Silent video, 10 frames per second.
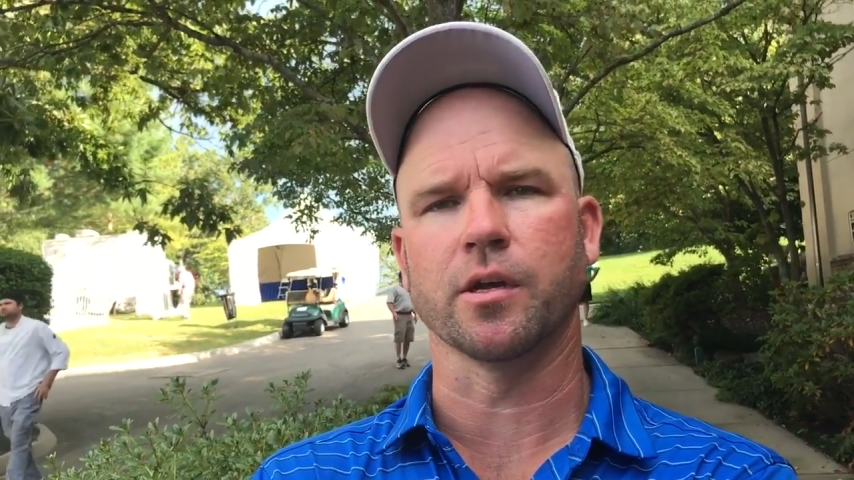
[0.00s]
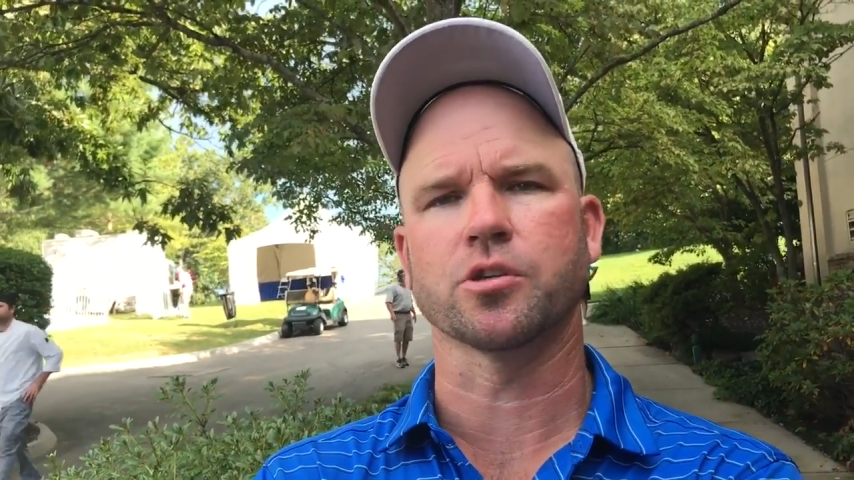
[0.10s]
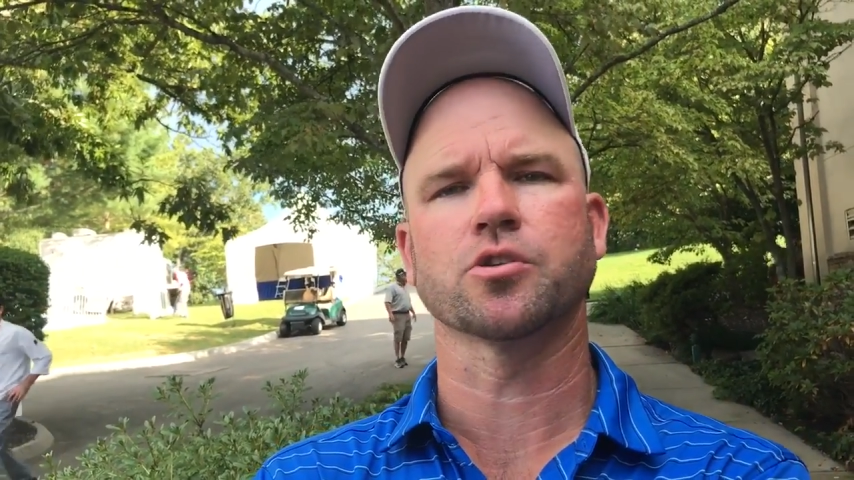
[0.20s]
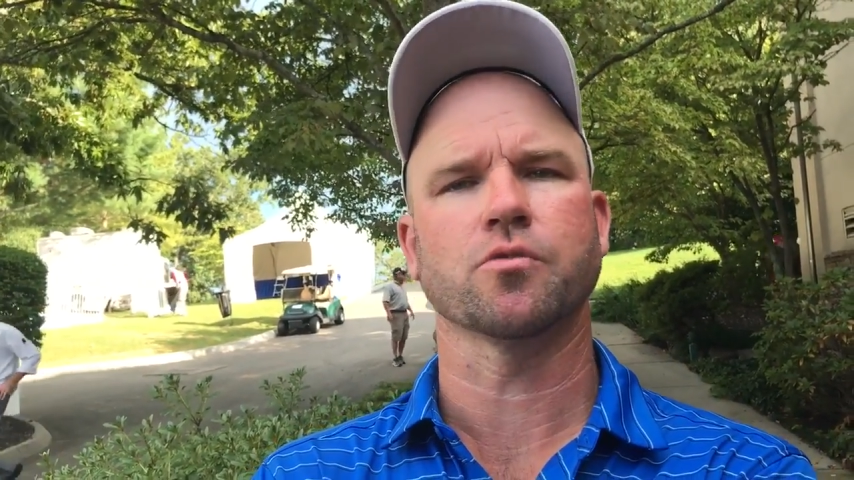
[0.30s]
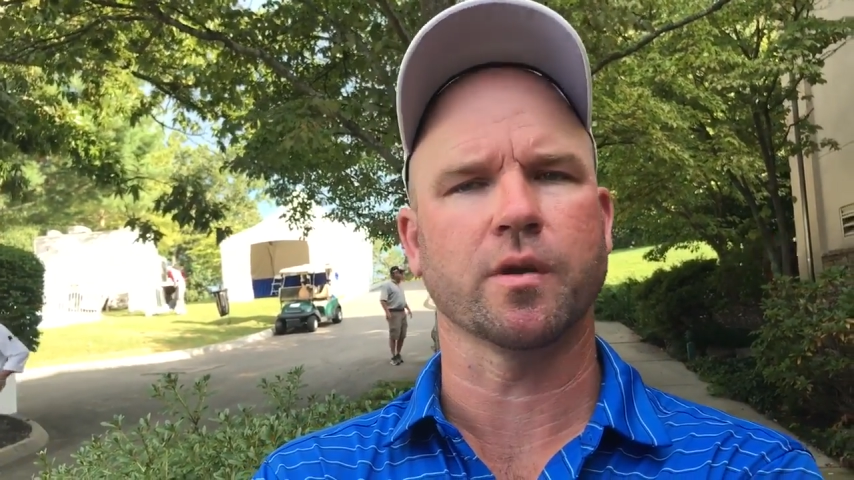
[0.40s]

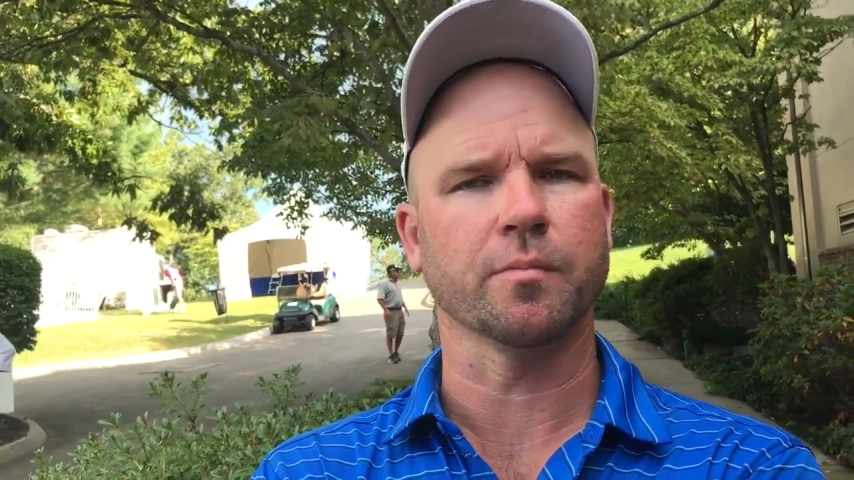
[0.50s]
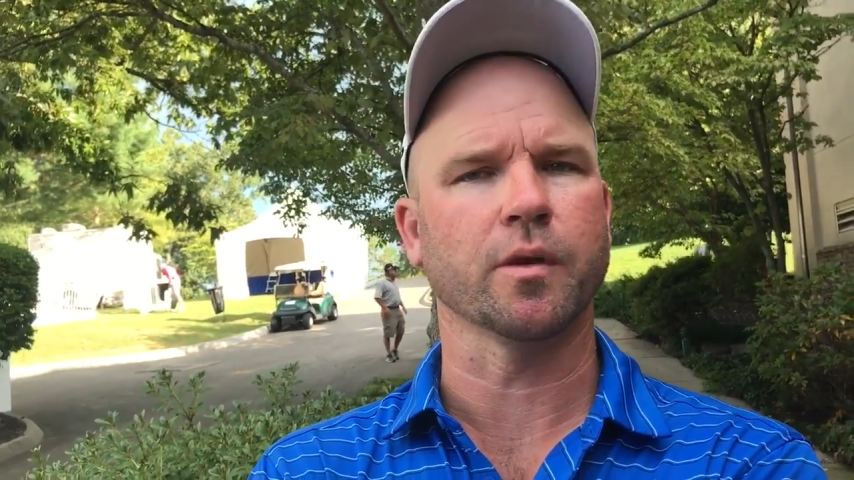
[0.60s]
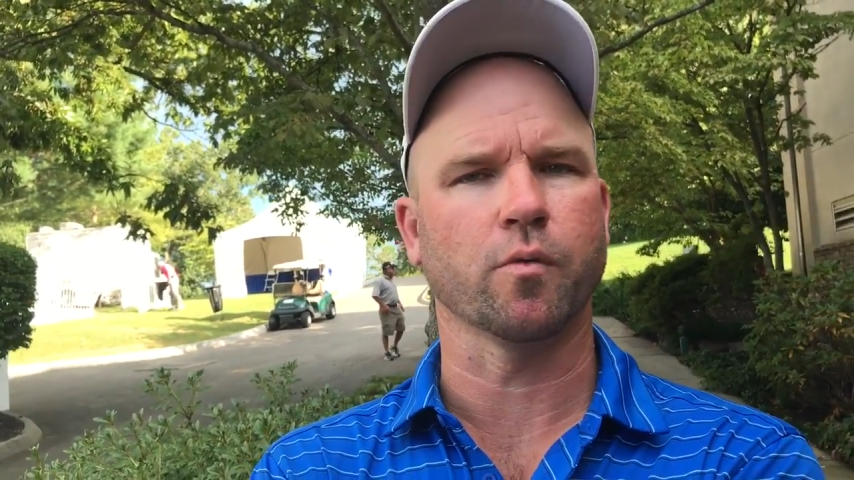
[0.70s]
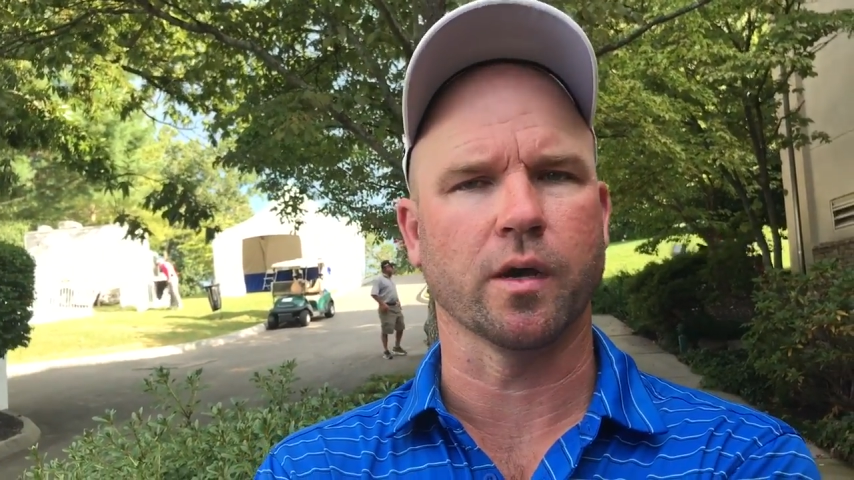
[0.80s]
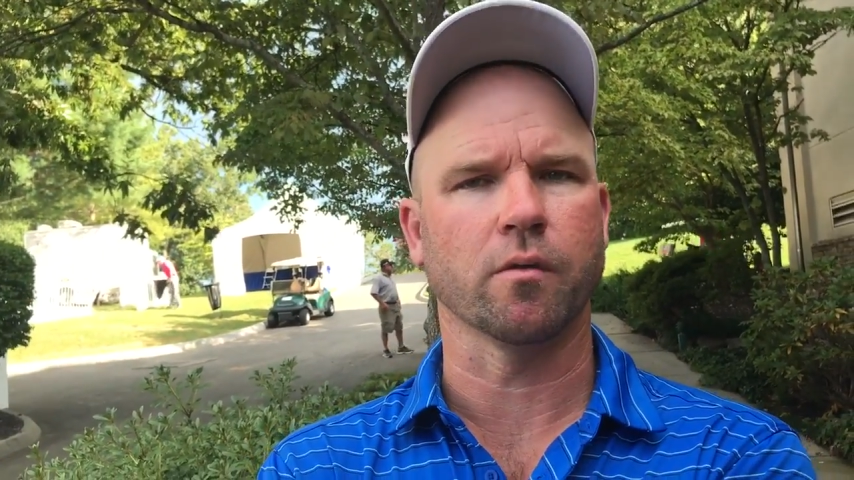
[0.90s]

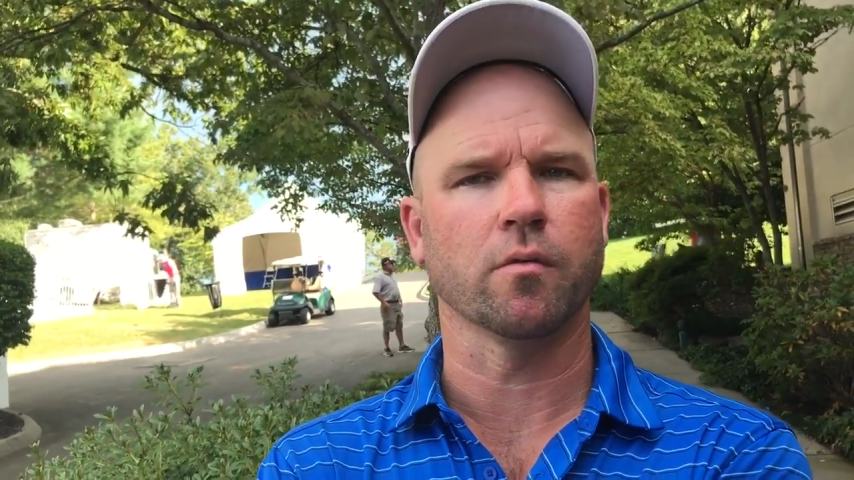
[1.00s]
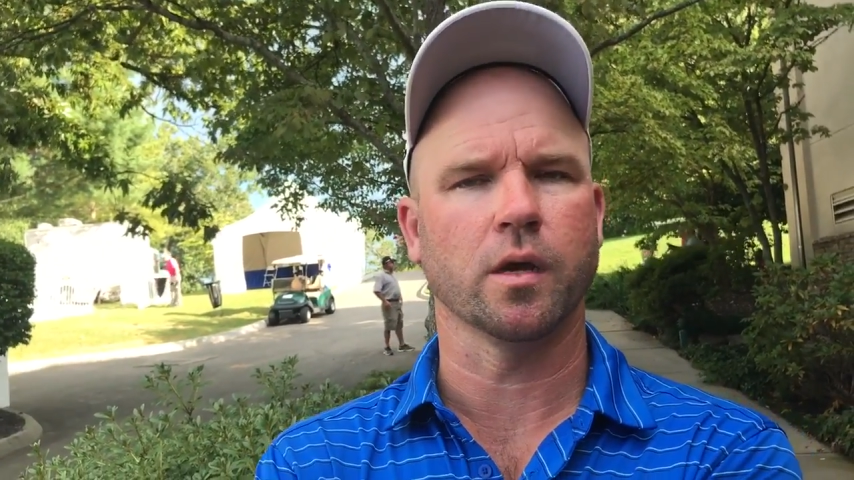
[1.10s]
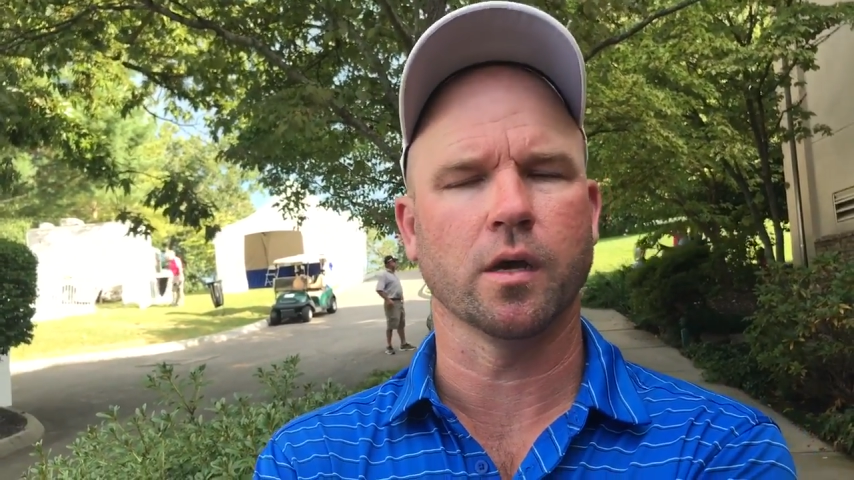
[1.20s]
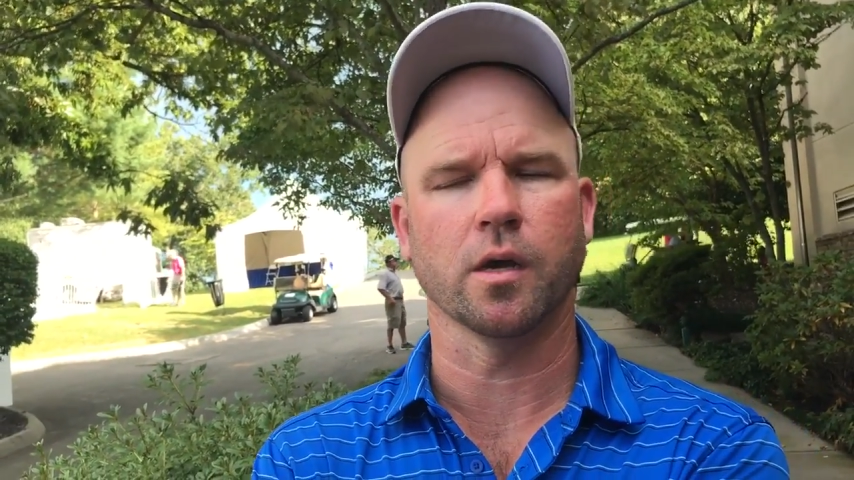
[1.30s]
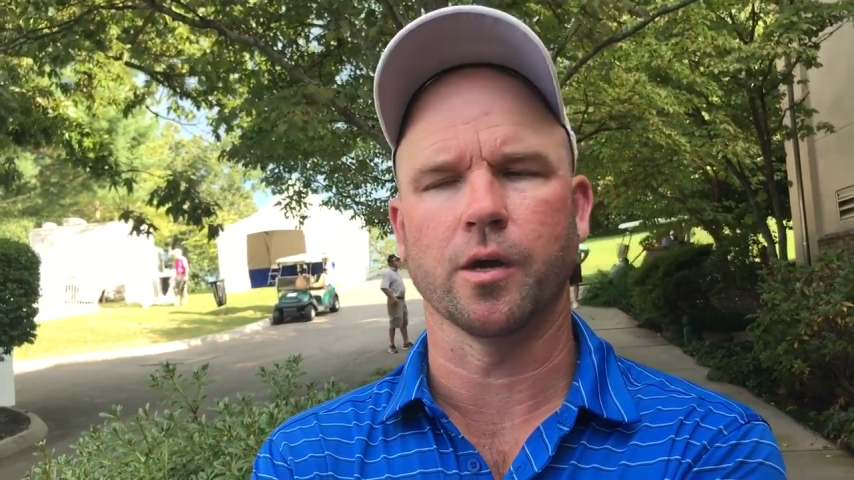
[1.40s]
extremely
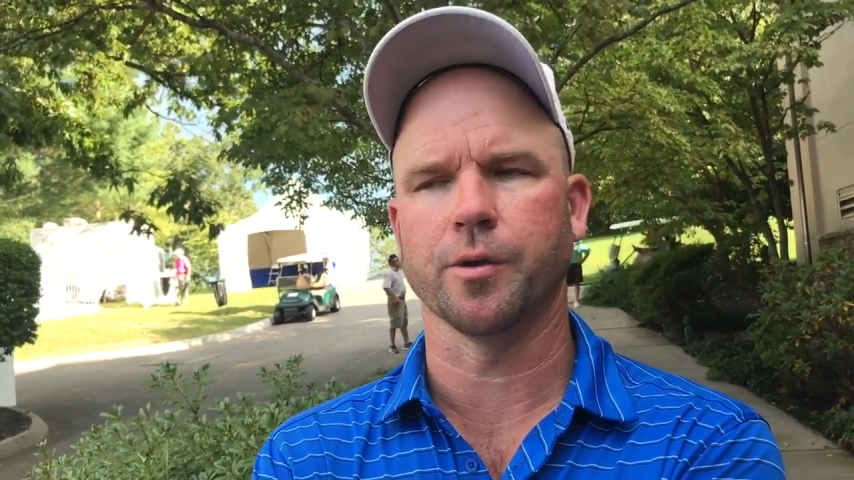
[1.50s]
well.